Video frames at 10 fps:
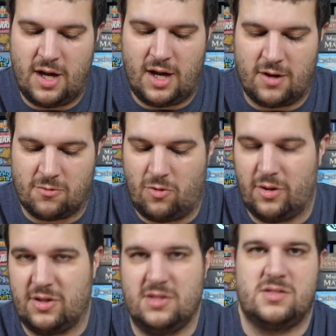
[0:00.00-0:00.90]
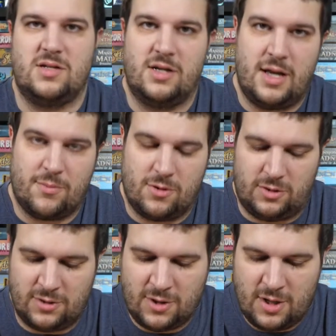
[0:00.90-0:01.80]
rolling the sun
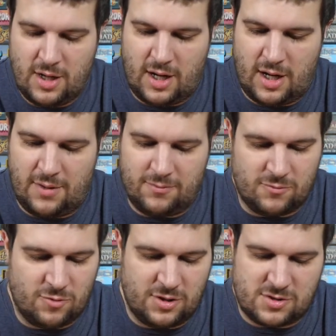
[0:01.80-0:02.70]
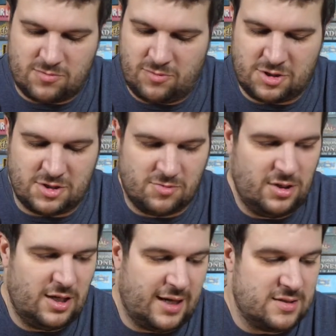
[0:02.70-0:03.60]
emerald. Which is
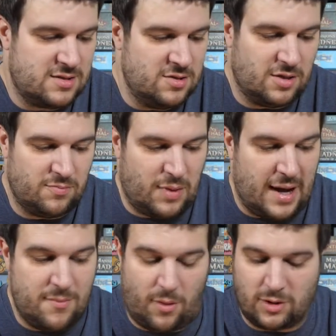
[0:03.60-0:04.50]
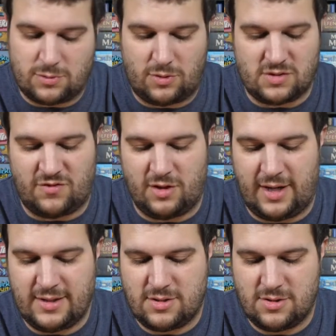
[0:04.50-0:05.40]
really nice. You can buy multiples if you'd
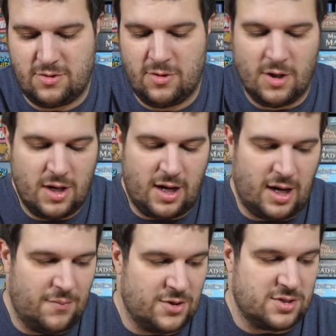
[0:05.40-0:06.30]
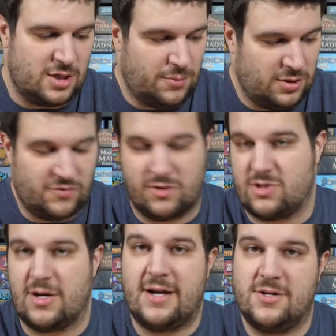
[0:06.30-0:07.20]
like to. There's a couple different
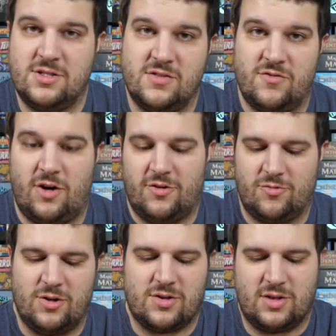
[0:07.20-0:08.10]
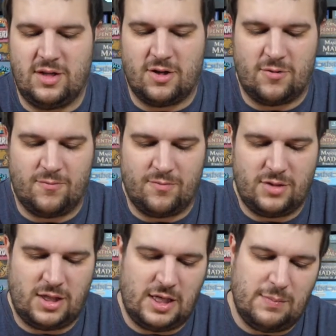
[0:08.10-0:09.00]
strategies involved with,
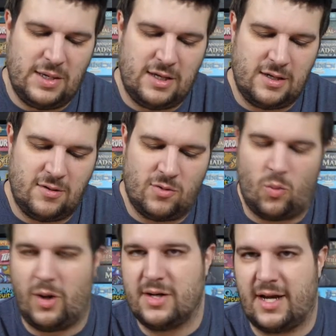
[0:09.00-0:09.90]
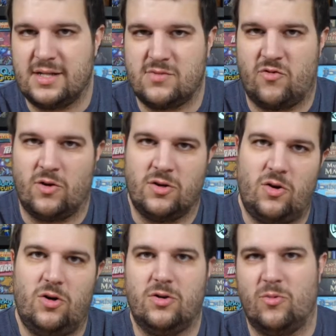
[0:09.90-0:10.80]
keeping 1 dice for
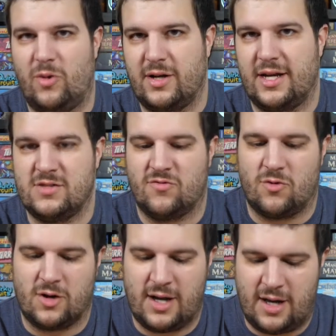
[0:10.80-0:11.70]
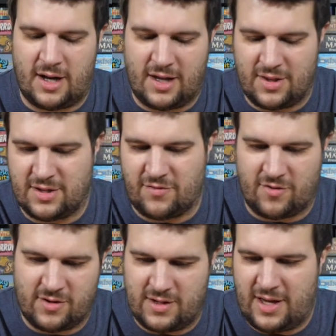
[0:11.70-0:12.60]
gold and 1 dice for the
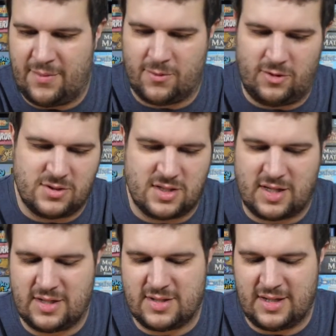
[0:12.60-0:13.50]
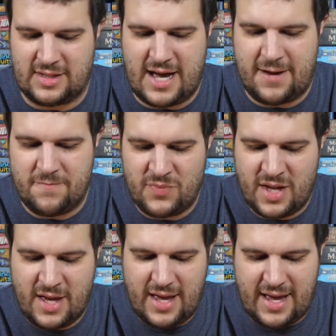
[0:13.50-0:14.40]
different emeralds and things like that.
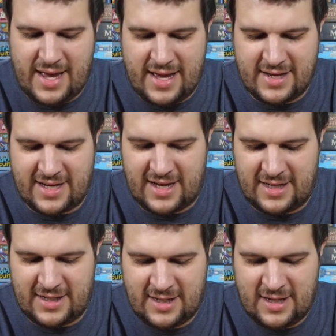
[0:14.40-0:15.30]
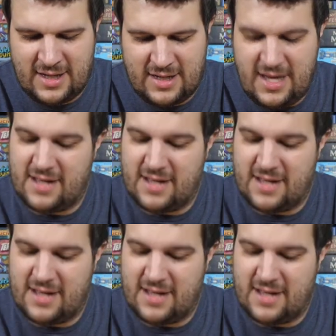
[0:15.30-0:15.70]
And yeah,